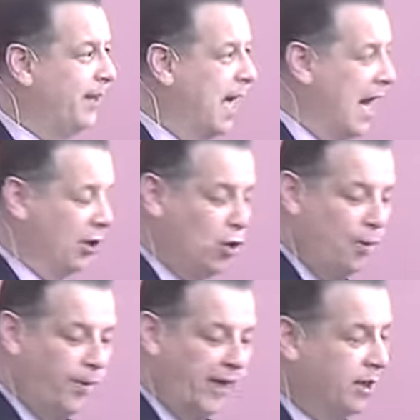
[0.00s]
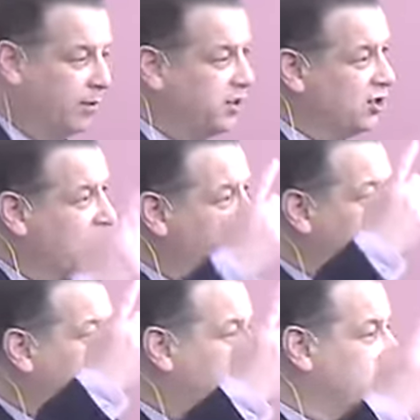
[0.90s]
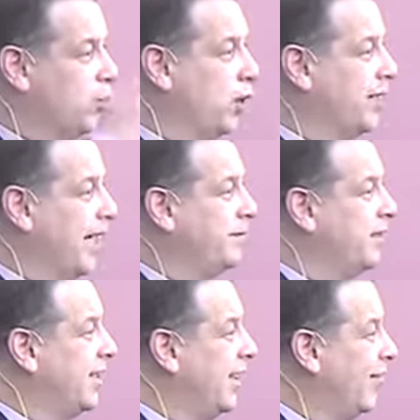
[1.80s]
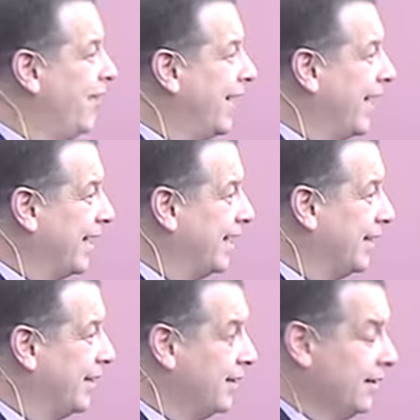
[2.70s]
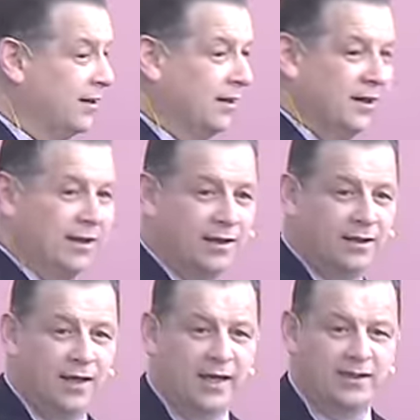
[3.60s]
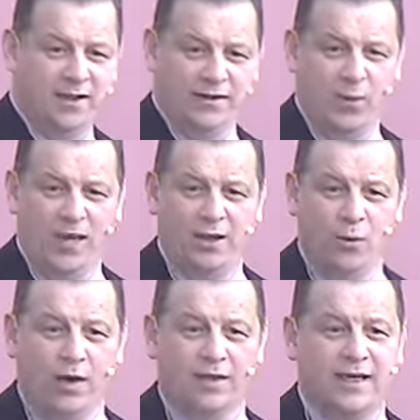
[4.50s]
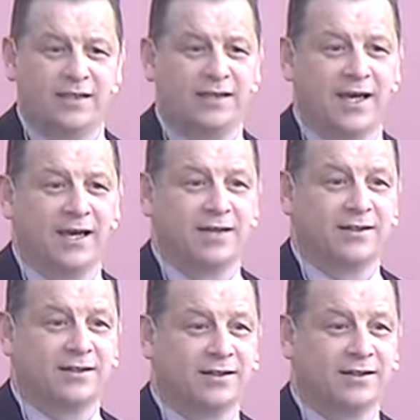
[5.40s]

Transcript: and I would go and pick it up. She's upstairs. What time's the dinner ready? That's not the way they work these days.